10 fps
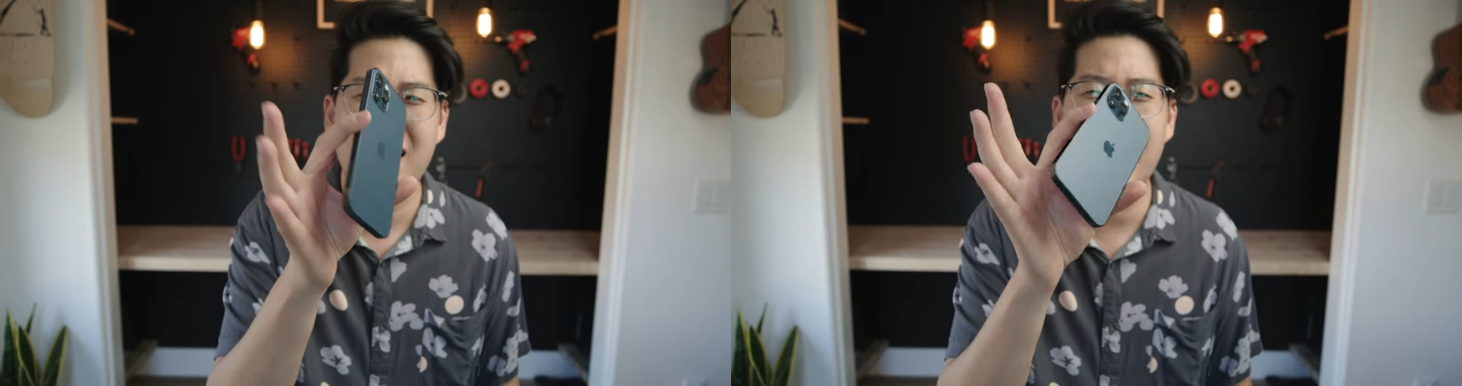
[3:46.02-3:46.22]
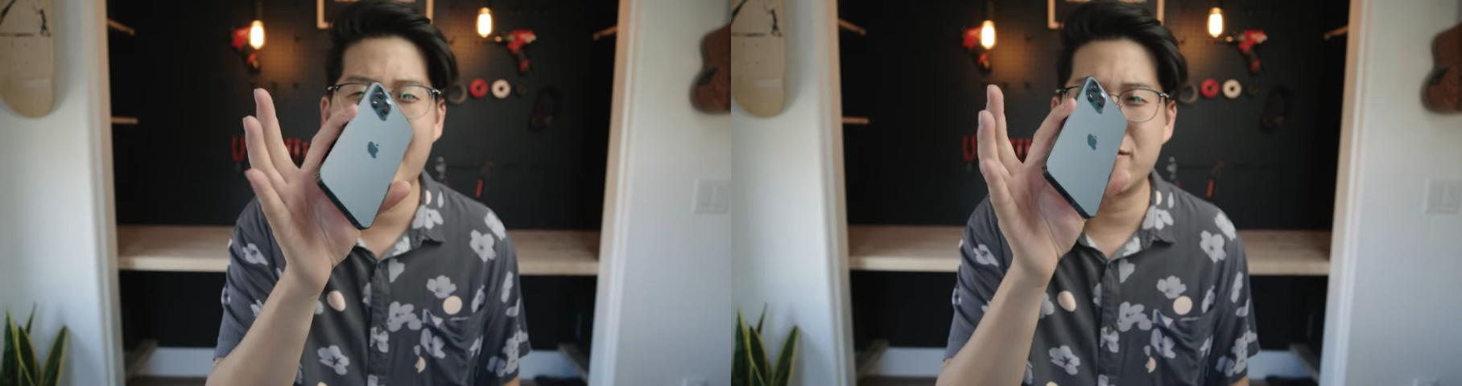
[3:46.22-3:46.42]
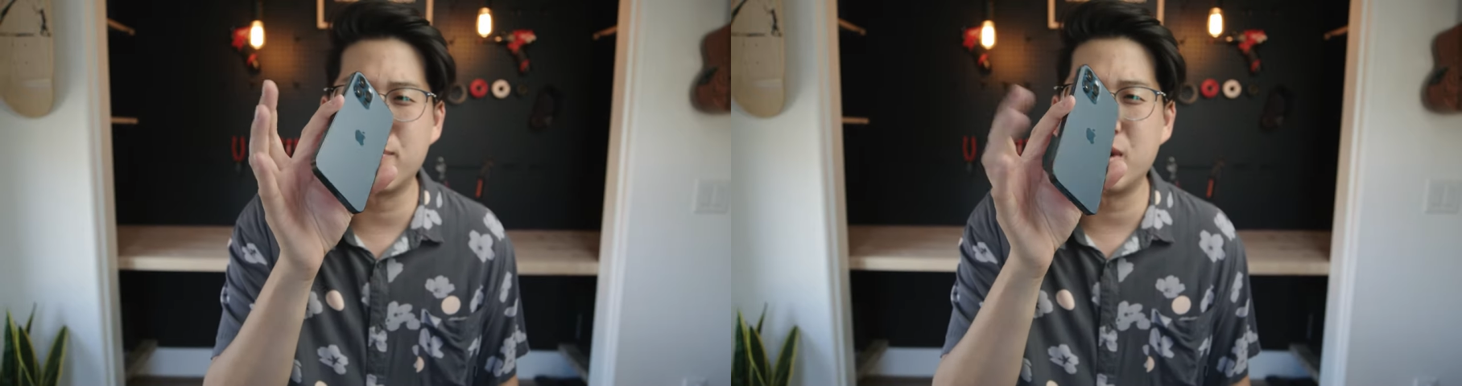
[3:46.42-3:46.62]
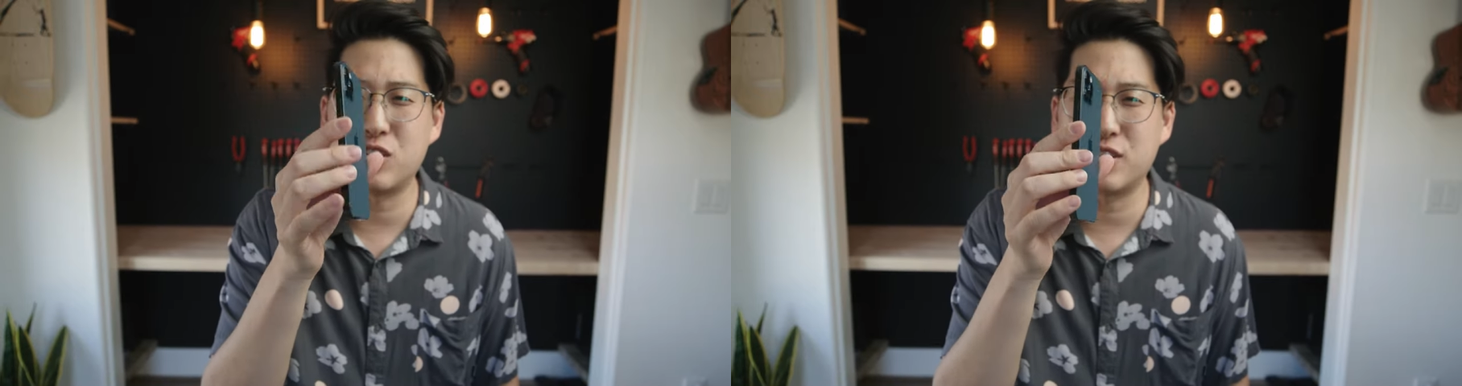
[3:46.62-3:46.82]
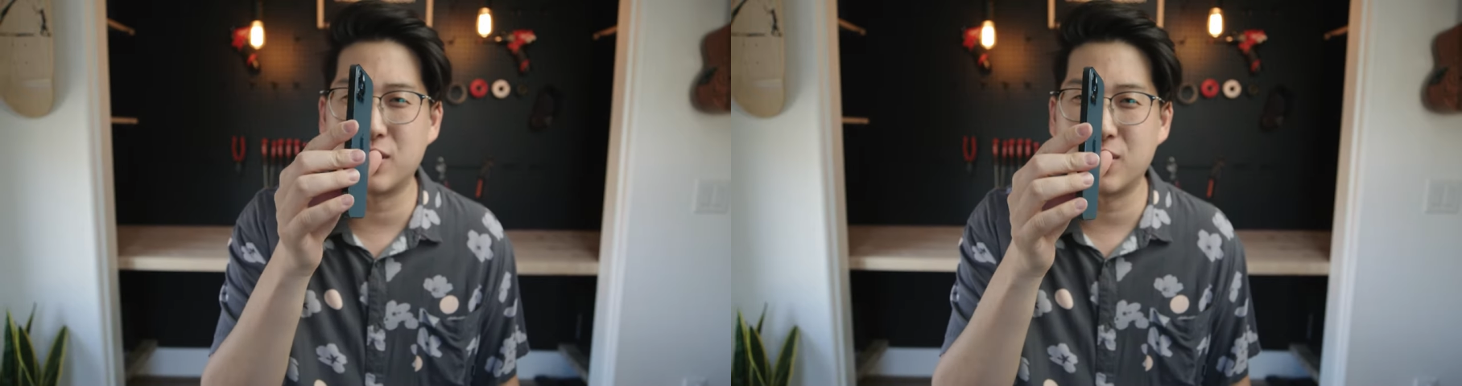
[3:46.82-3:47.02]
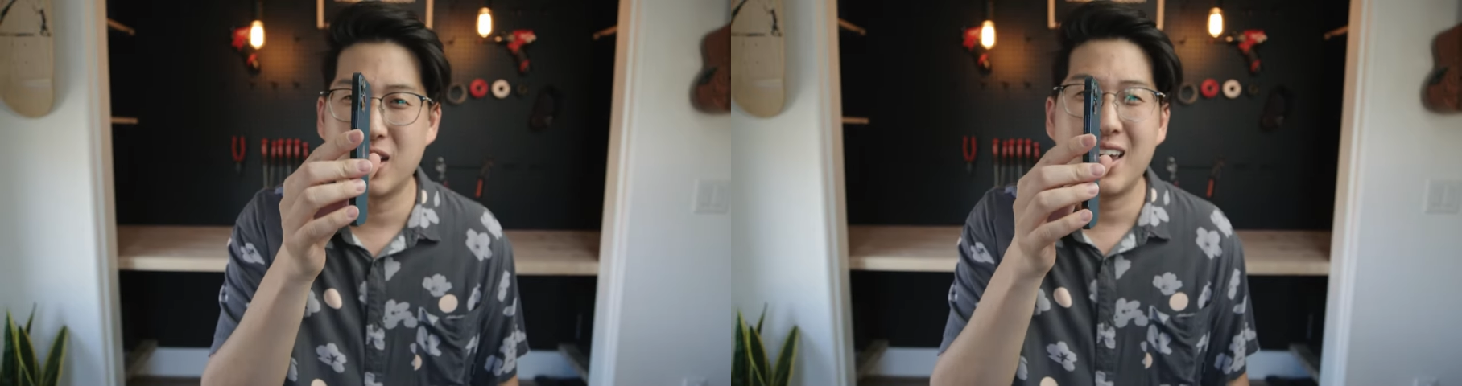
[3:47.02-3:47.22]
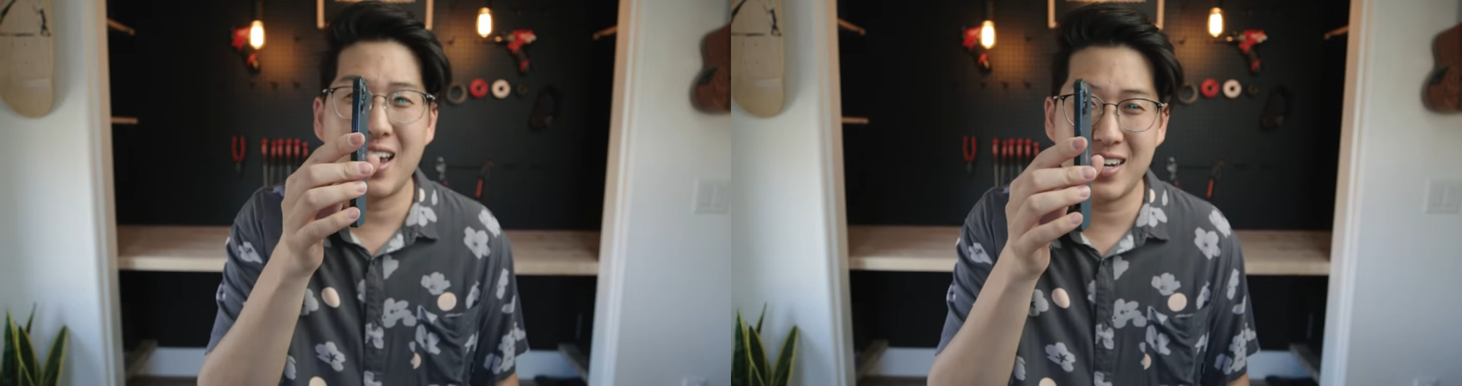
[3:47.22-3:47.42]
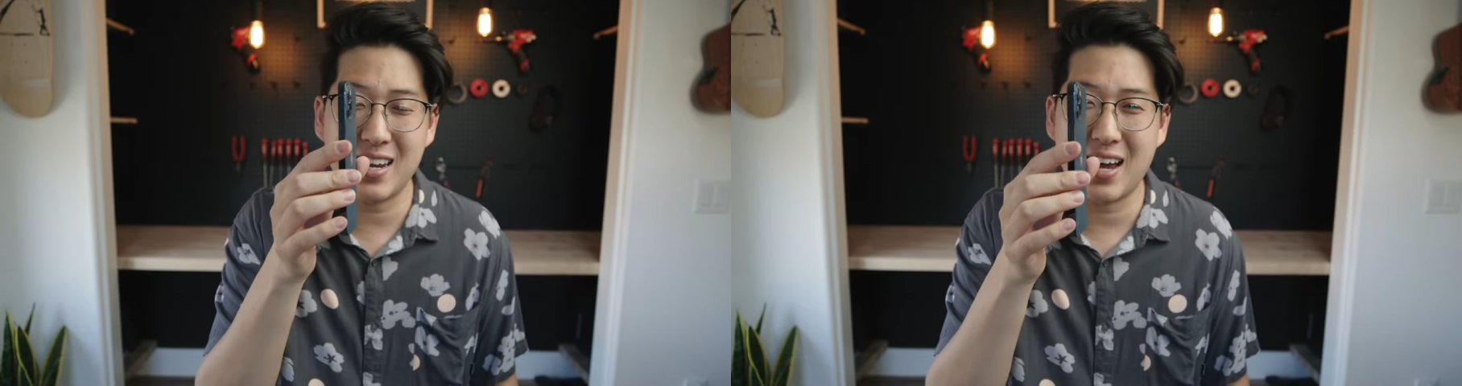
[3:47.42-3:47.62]
I have missed you.
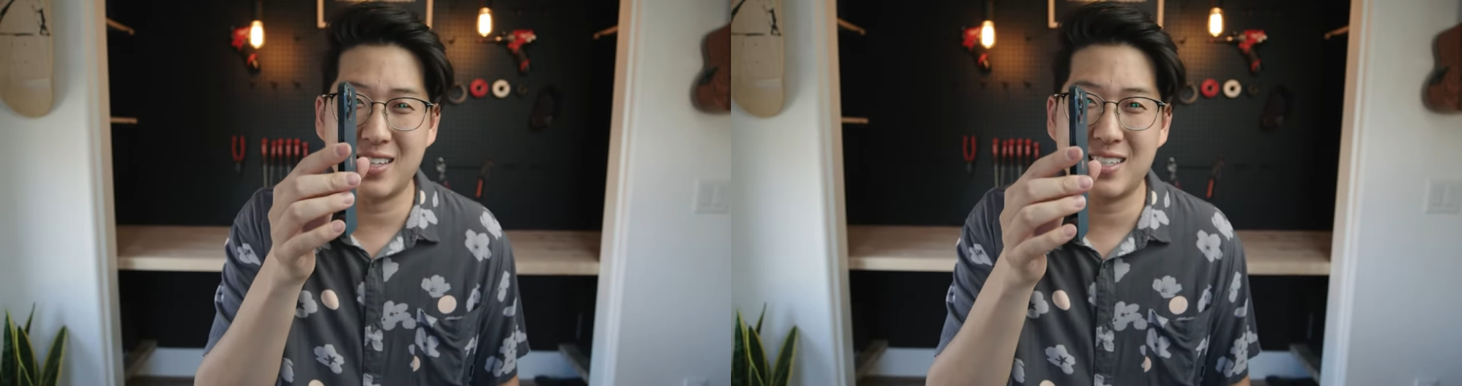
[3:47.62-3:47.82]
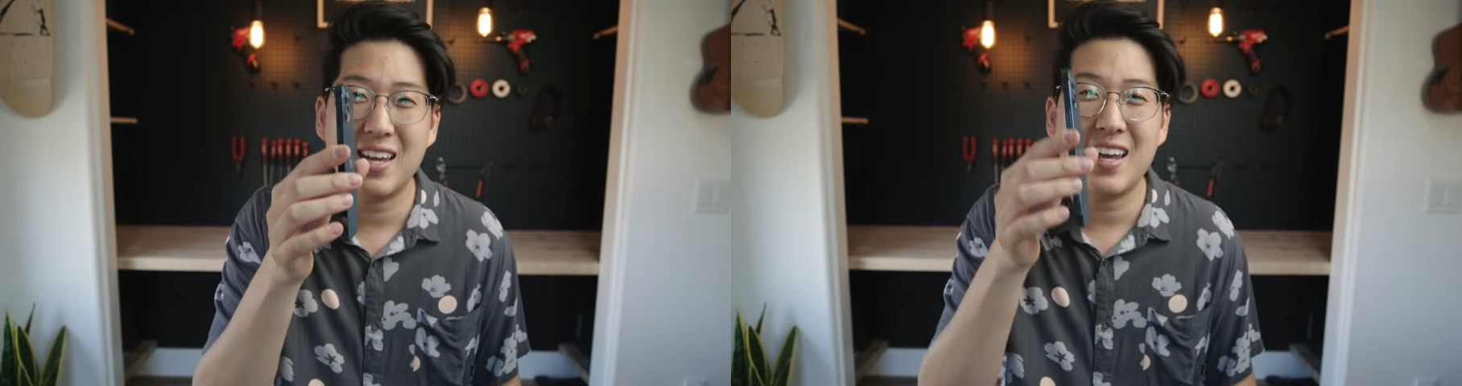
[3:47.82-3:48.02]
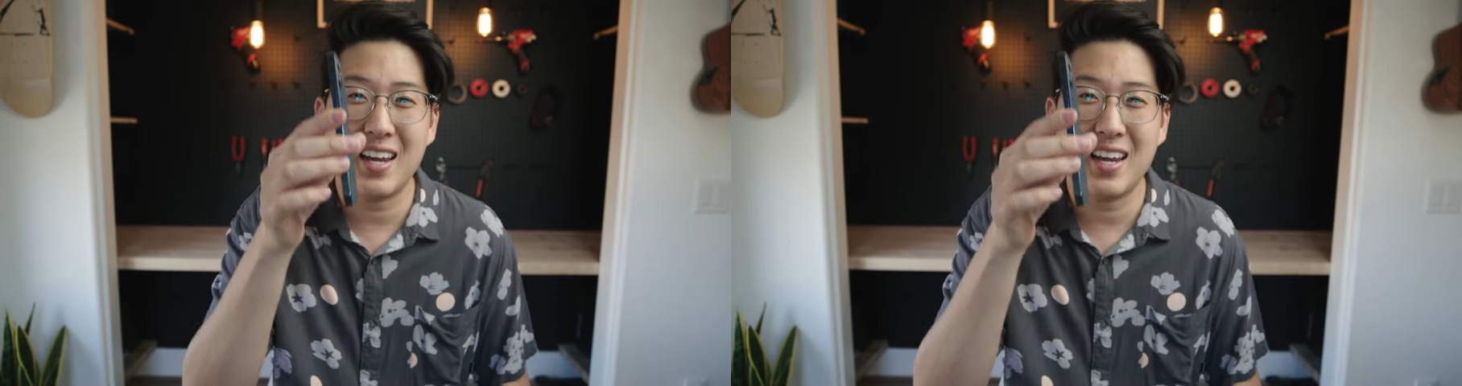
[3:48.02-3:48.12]
And yes,